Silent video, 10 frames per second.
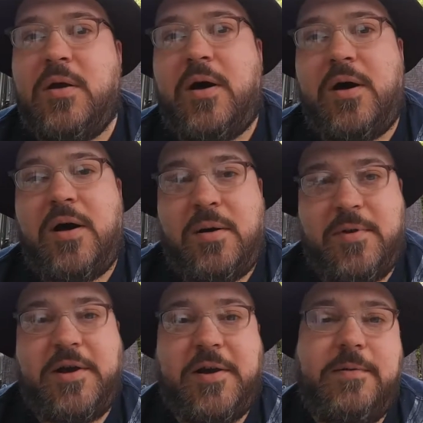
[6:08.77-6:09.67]
I'm
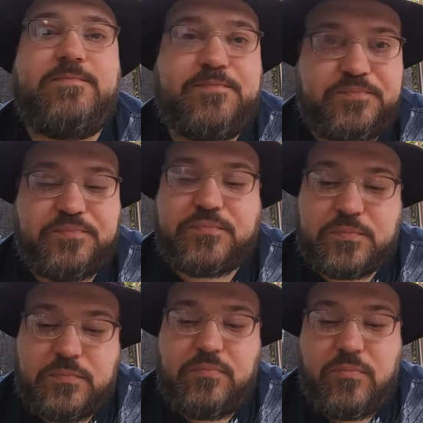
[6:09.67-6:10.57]
liking it.
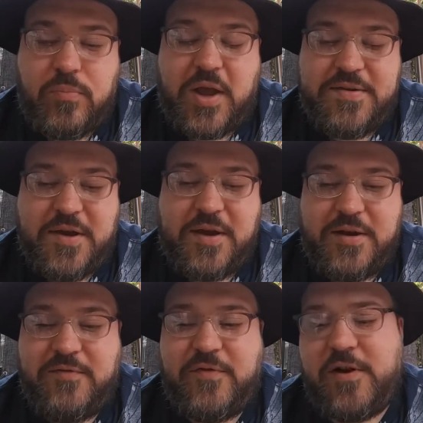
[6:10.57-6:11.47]
It's got
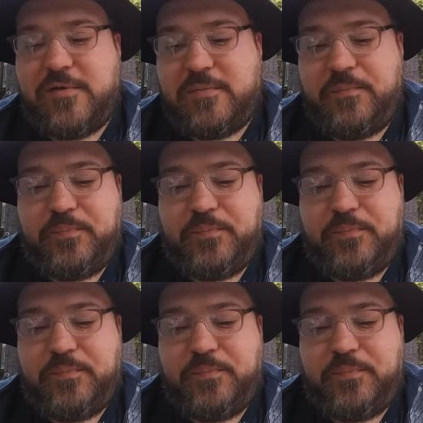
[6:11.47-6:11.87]
good flavor.